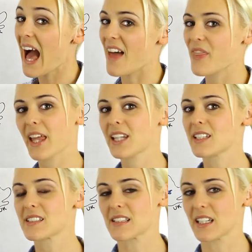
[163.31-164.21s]
and then he
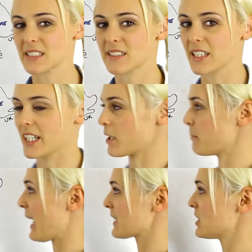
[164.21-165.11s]
decides he's going to go
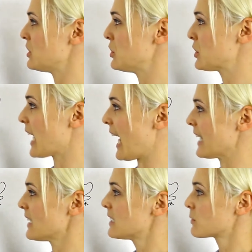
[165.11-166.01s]
back to the UK.
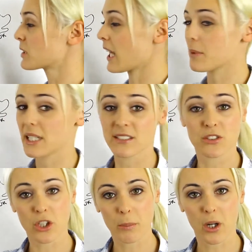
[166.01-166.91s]
Well, now he needs a
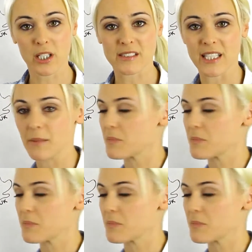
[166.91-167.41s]
new policy.